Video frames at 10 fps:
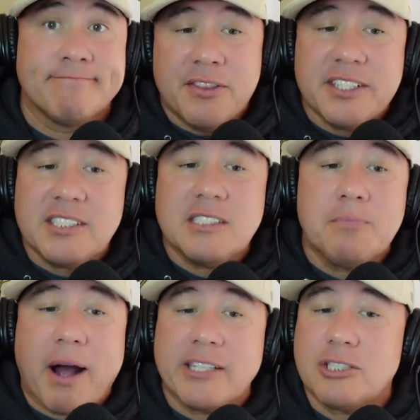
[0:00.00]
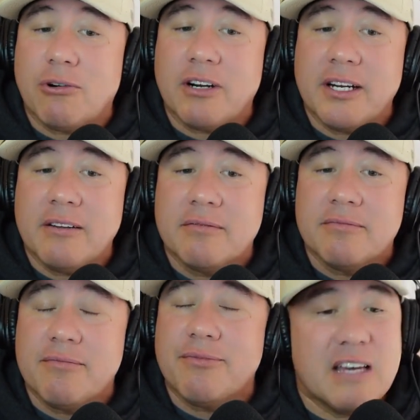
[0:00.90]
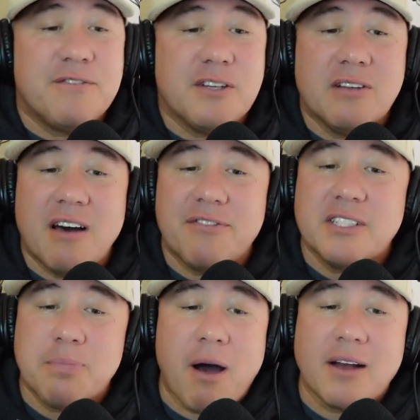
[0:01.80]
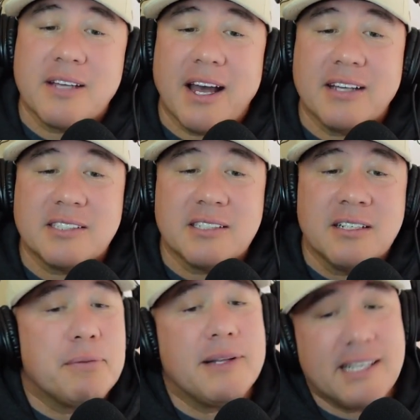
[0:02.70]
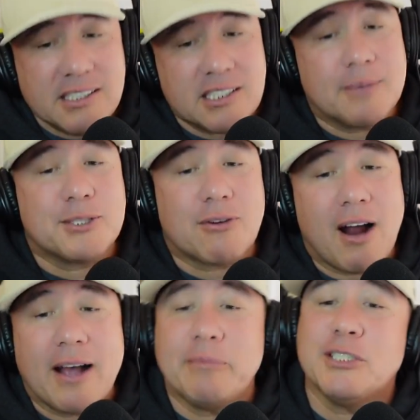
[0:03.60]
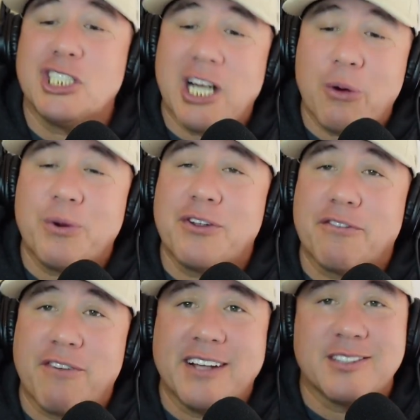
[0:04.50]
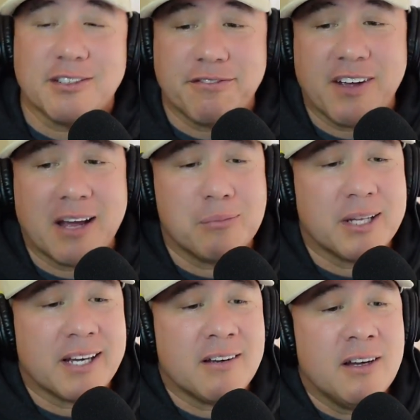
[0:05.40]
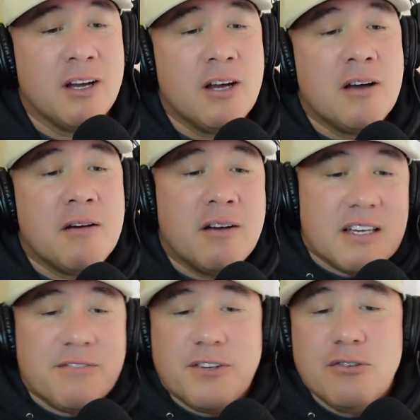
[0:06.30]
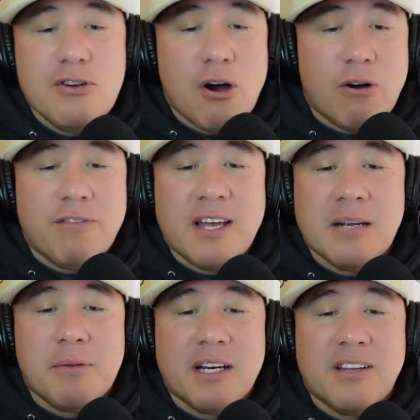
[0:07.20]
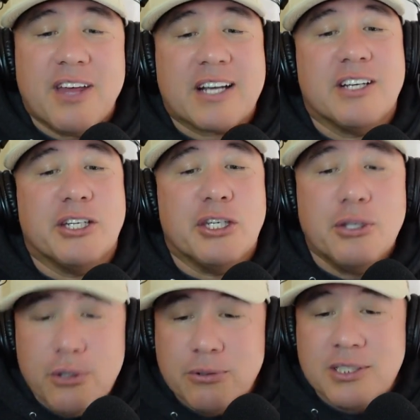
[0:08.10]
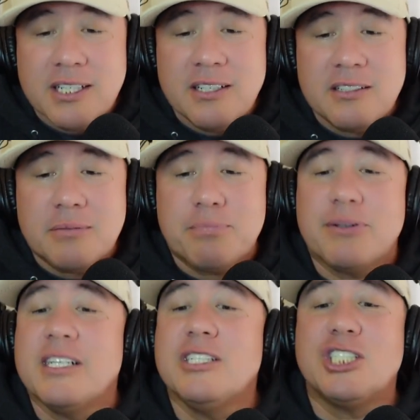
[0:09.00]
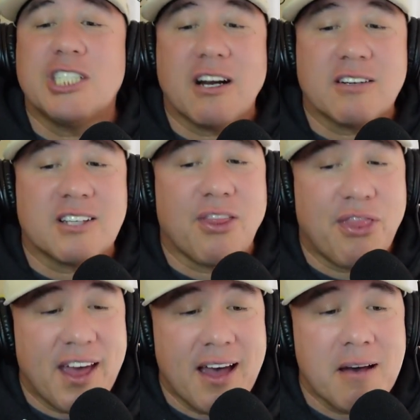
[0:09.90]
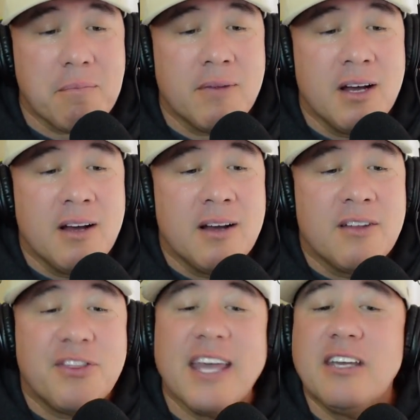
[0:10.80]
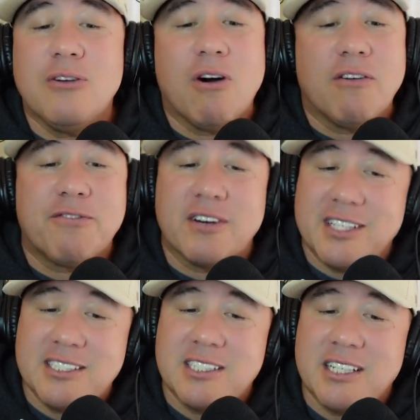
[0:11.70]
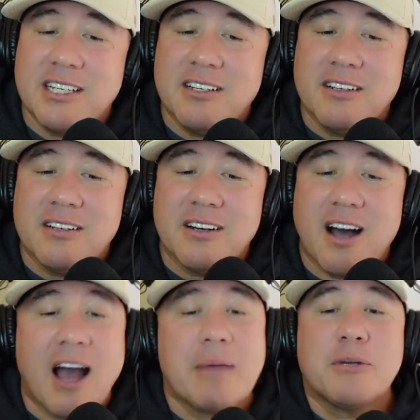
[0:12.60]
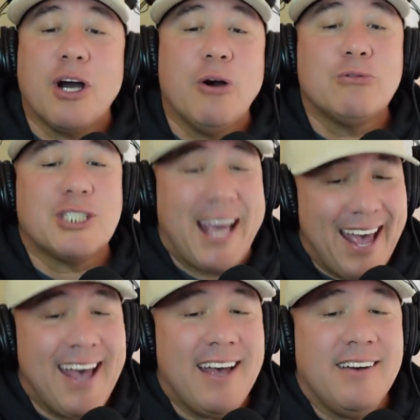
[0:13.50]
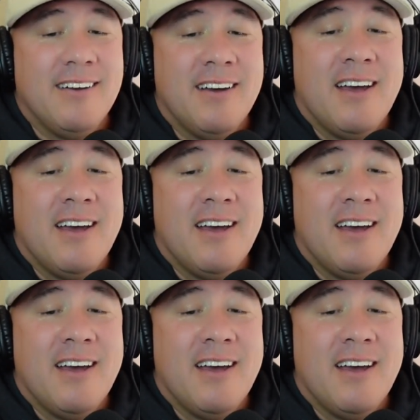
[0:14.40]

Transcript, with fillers: This is my story. If you love this podcast, please subscribe, share with your friends and family. If you know of anybody that could use it, please share it to them. Thank you all for listening. I'm Coach Ed,